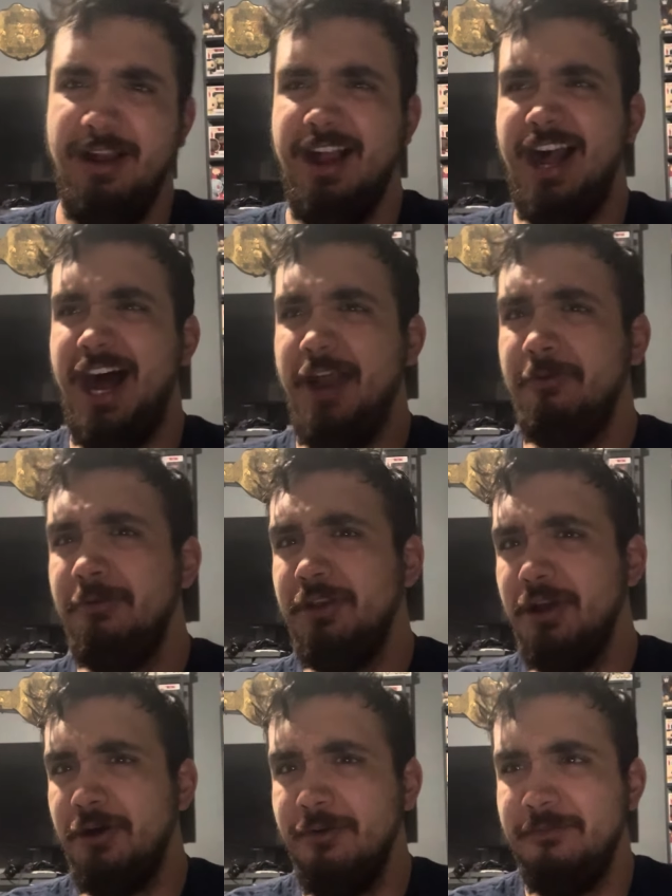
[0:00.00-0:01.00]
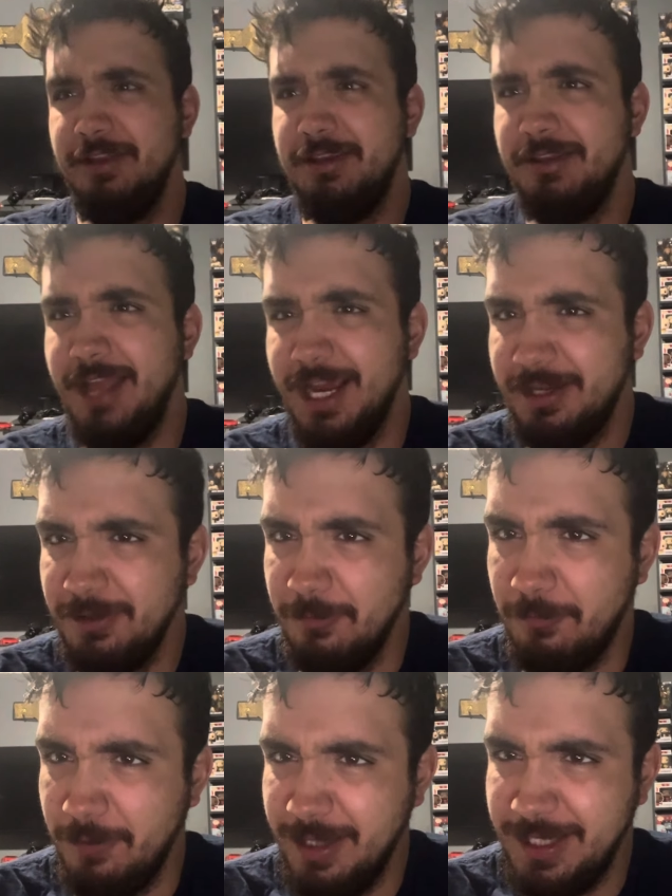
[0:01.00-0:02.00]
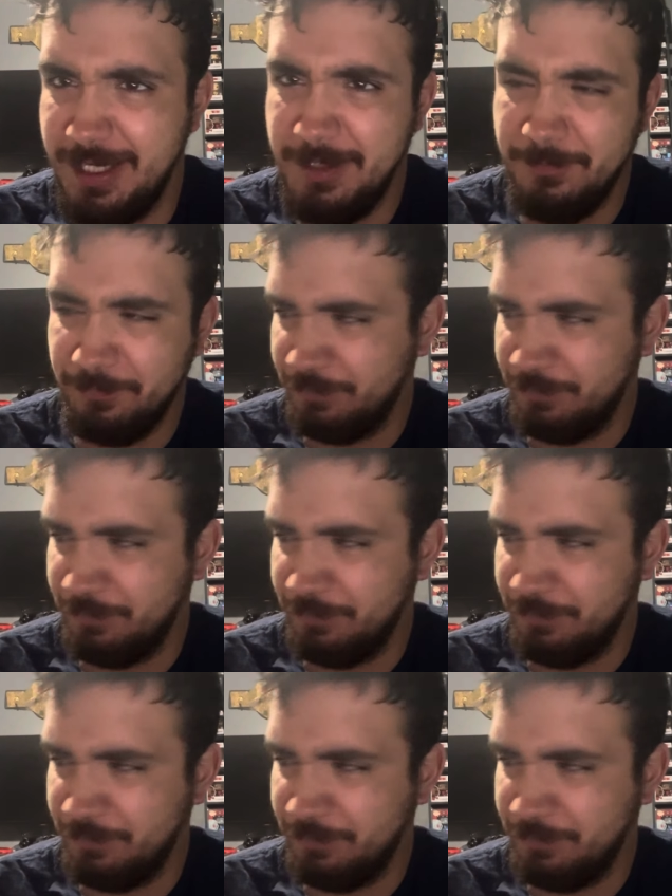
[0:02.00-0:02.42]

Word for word: I don't know if this is actually really,